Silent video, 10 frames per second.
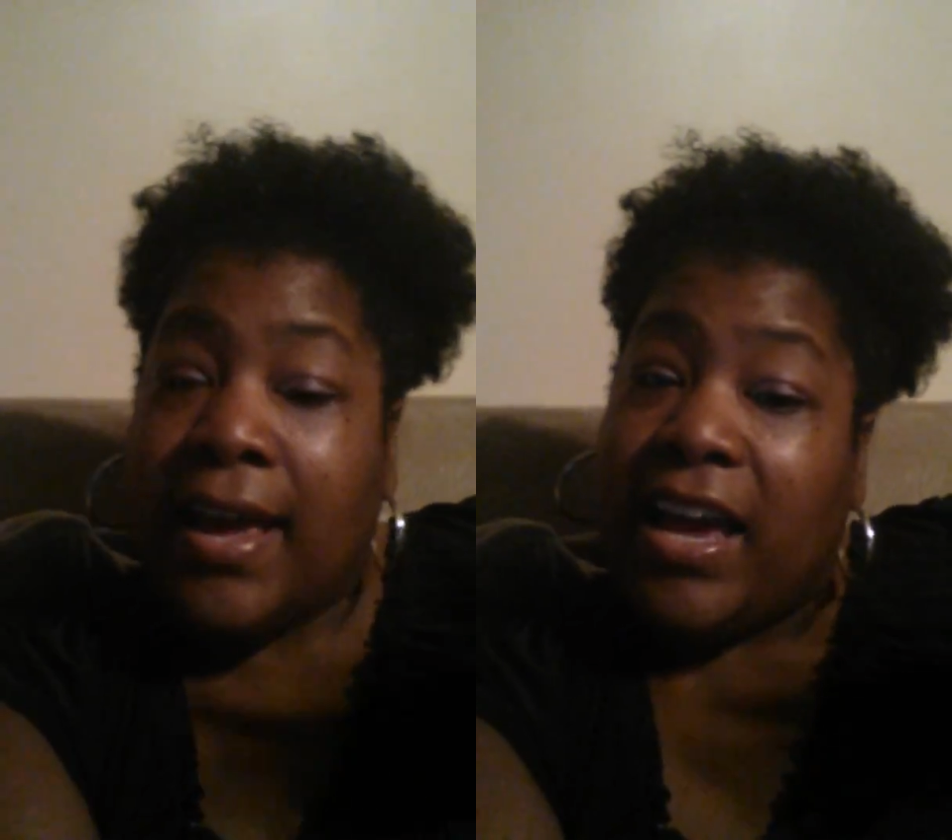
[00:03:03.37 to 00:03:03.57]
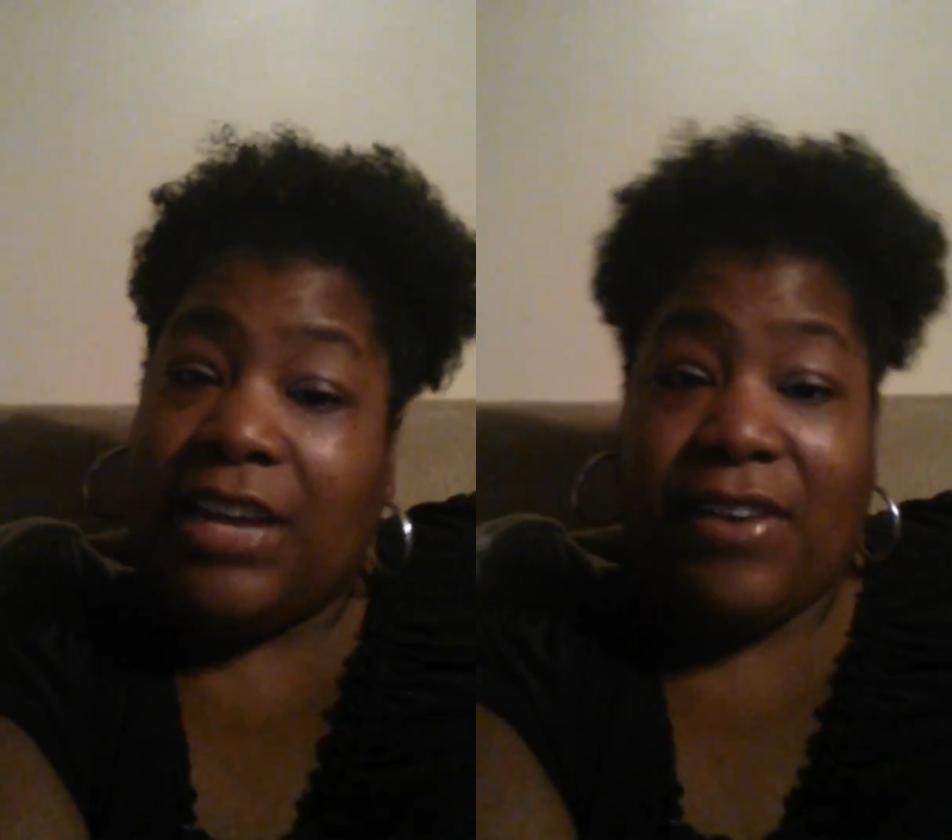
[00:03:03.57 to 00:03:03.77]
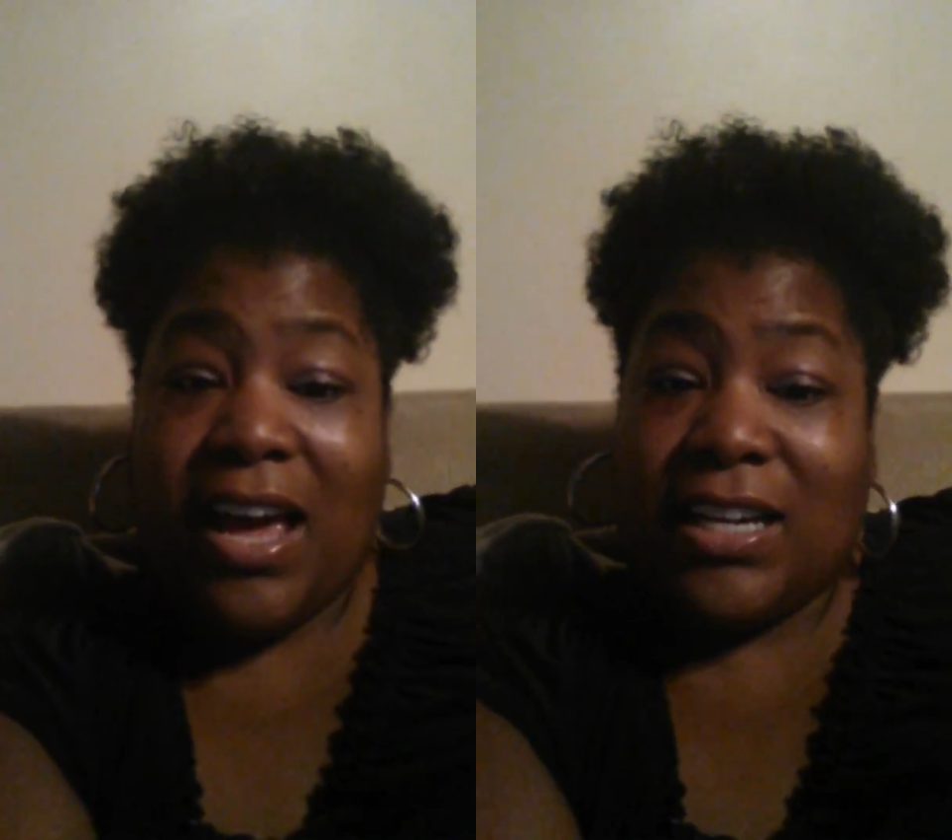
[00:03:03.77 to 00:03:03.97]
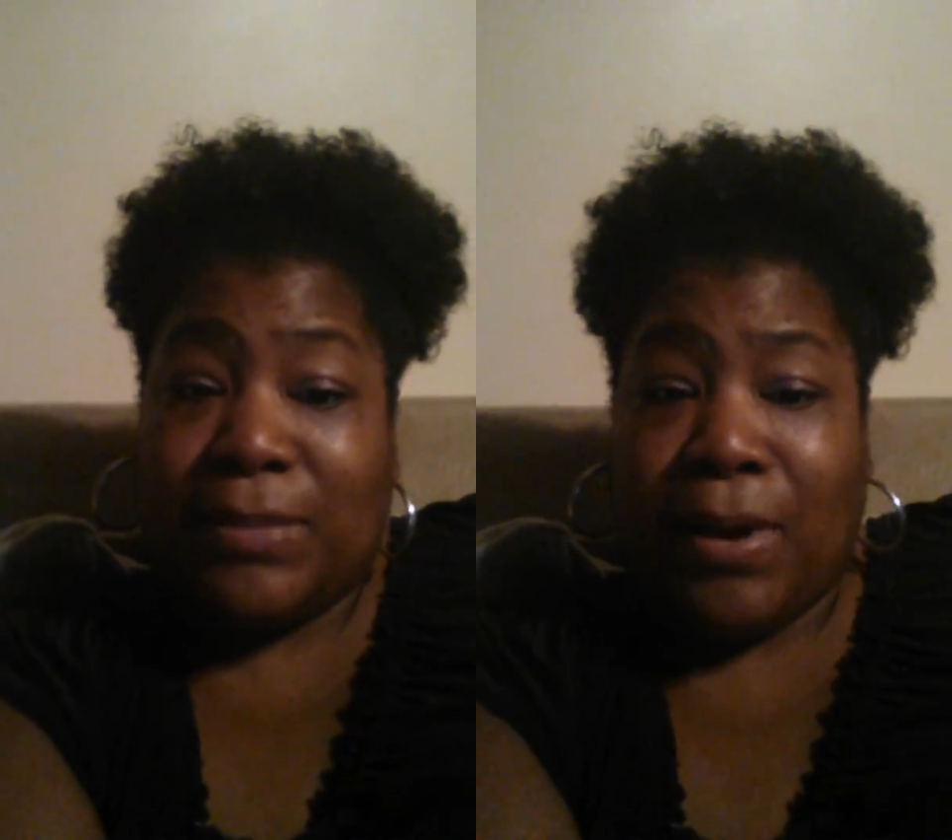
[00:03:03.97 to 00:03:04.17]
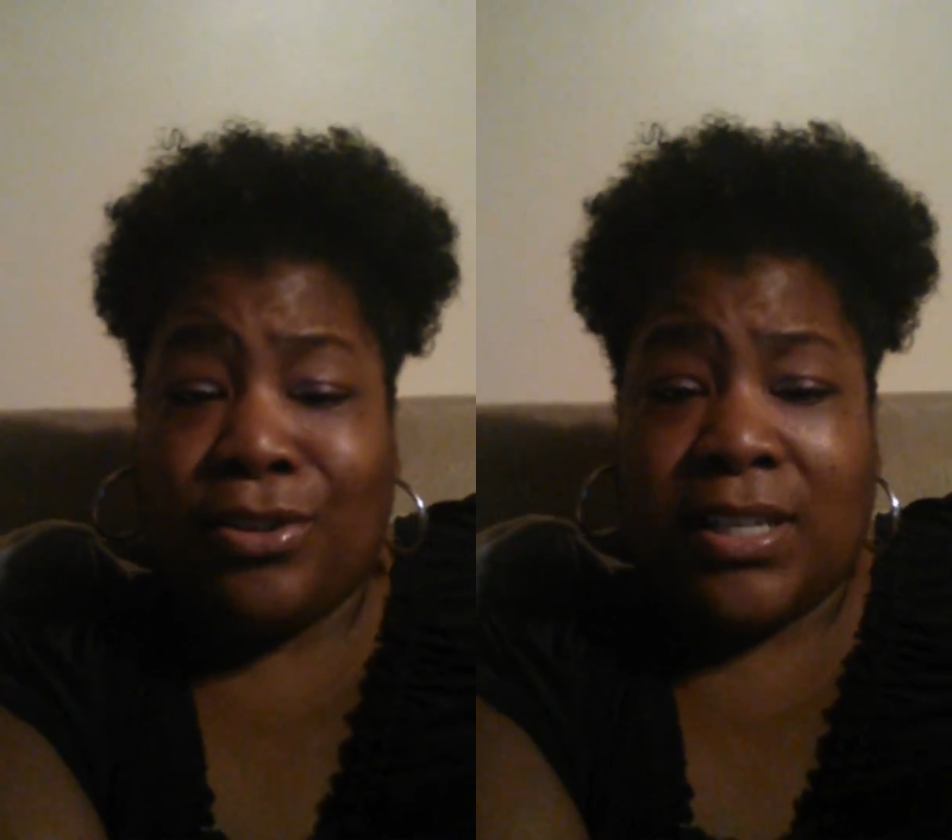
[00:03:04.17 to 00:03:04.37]
and if I had a
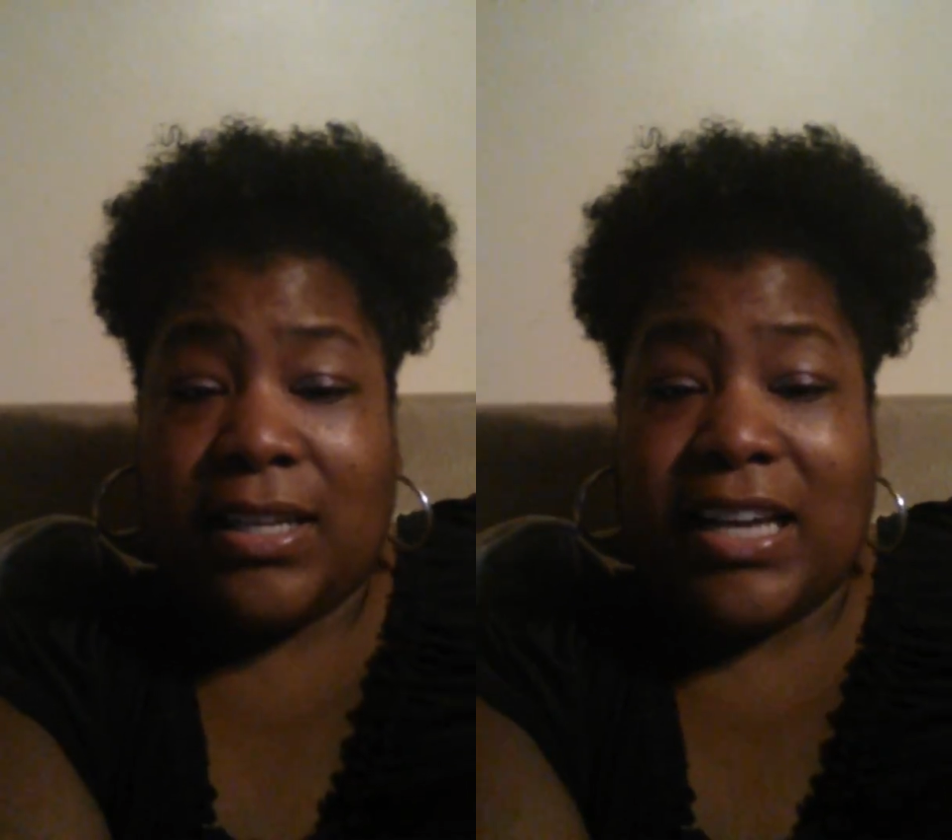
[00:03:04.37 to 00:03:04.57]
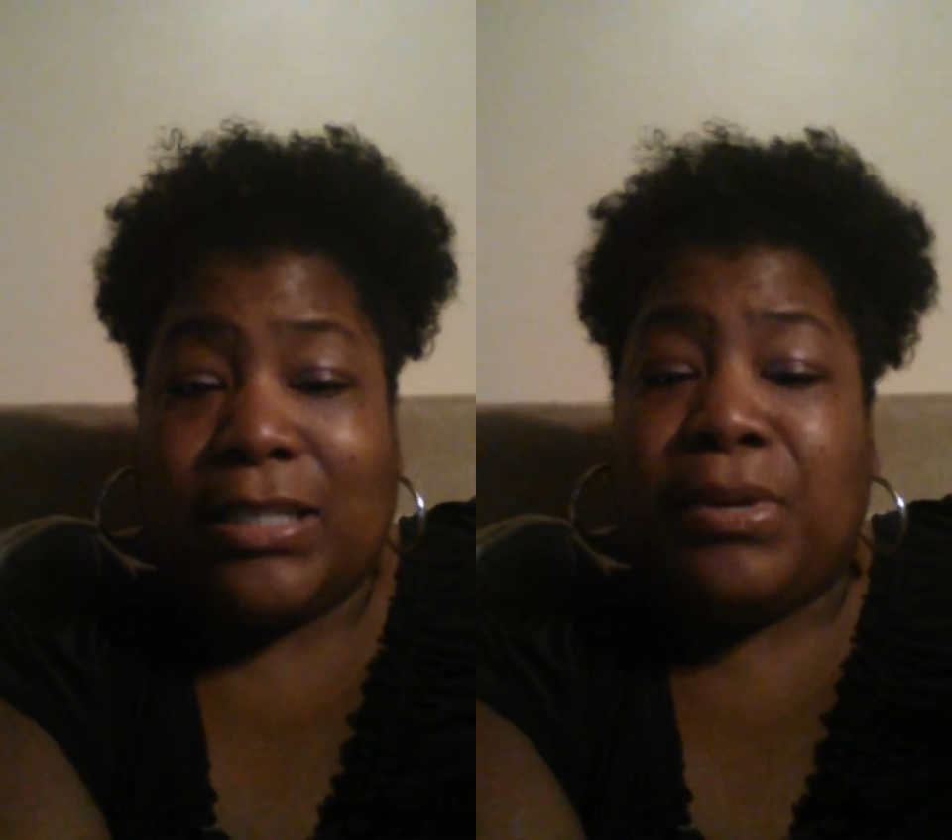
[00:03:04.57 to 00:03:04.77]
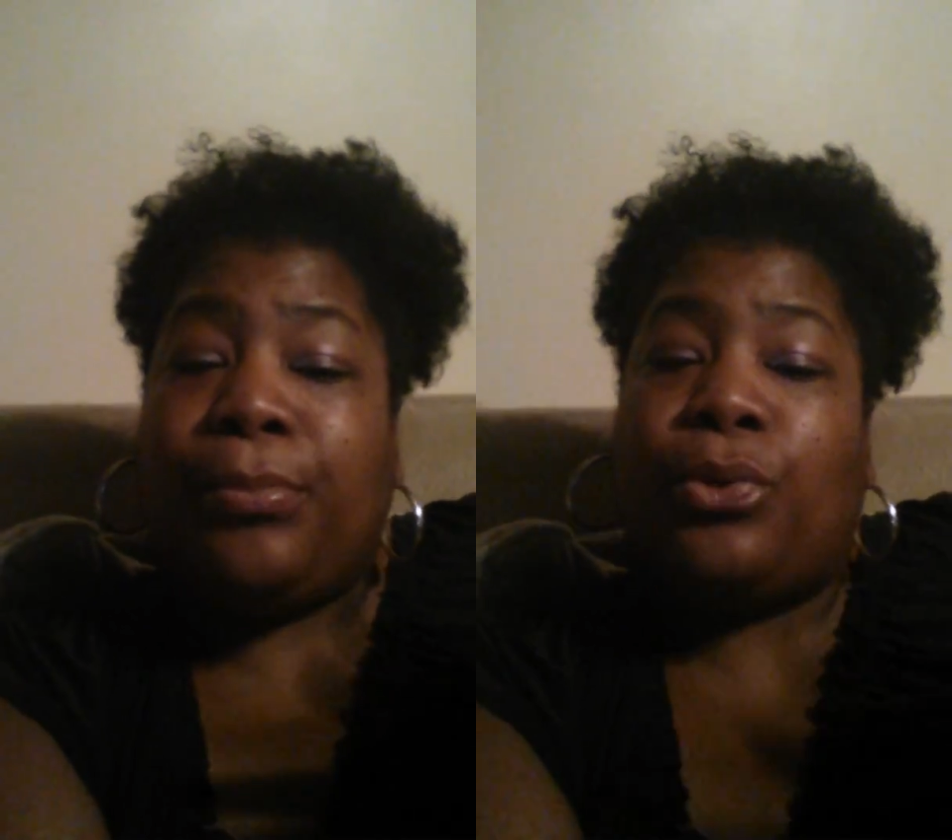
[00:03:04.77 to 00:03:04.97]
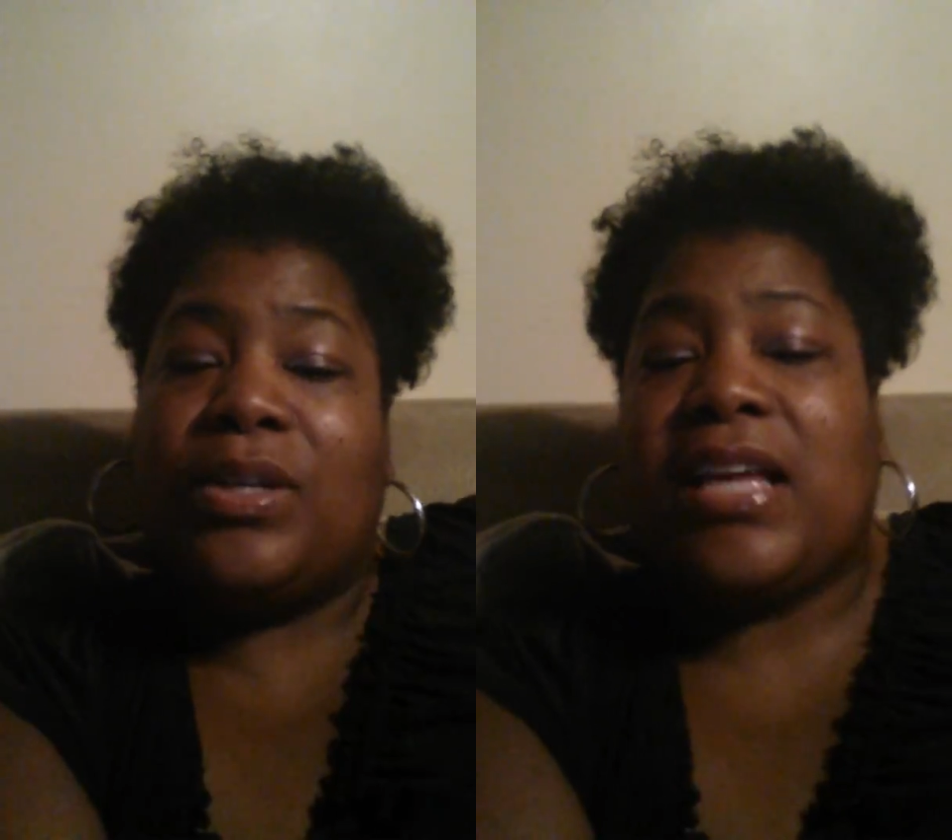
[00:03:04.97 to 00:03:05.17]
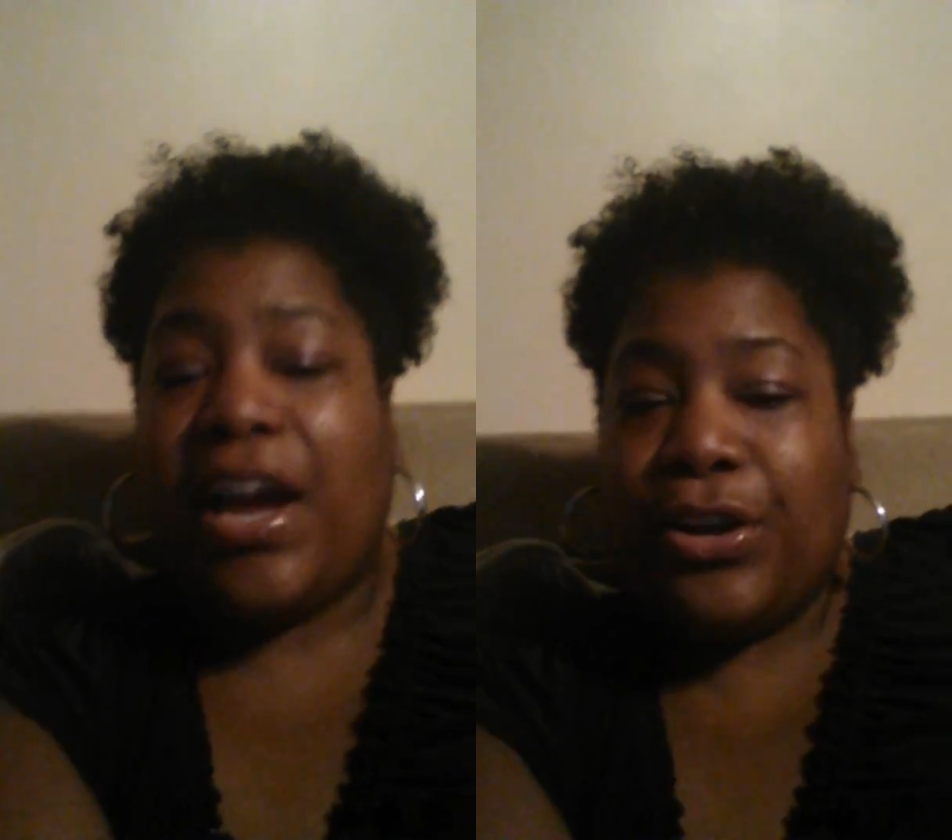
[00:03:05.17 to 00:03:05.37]
spouse, I'd like to be able to
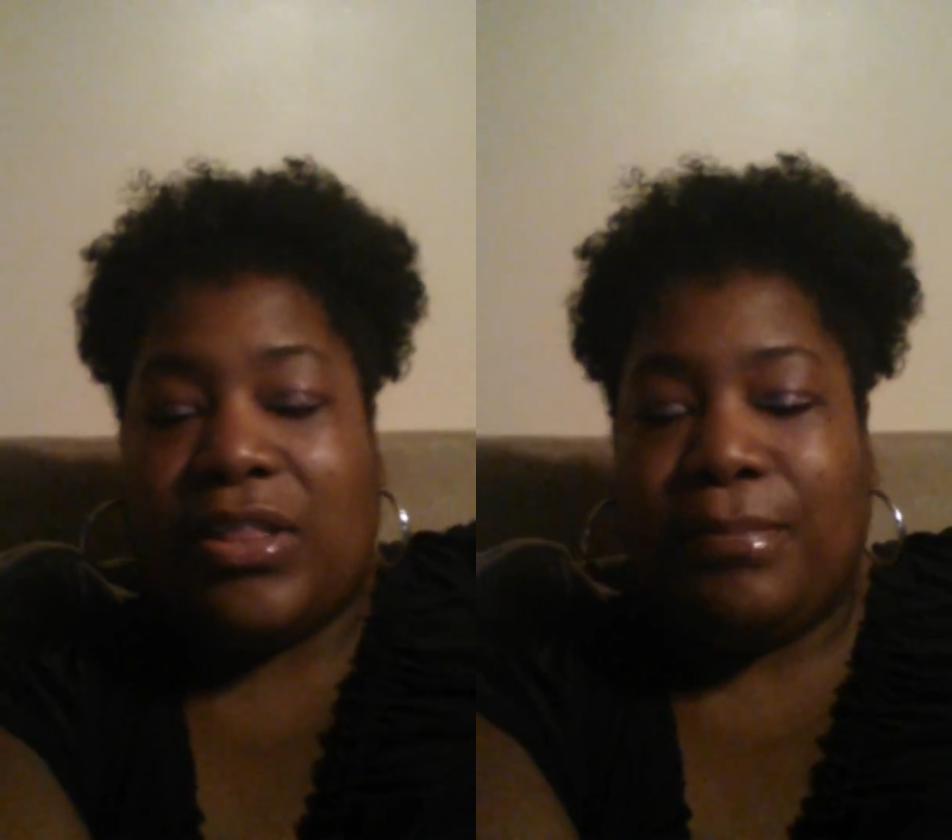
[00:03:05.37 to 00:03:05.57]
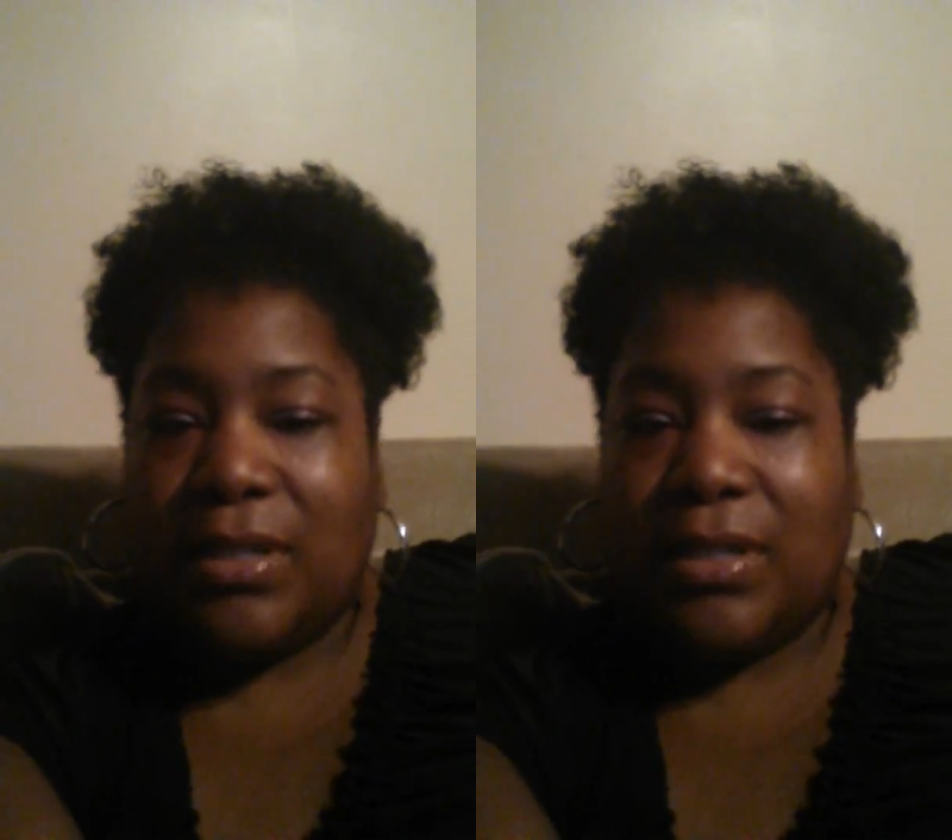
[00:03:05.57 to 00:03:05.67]
retire them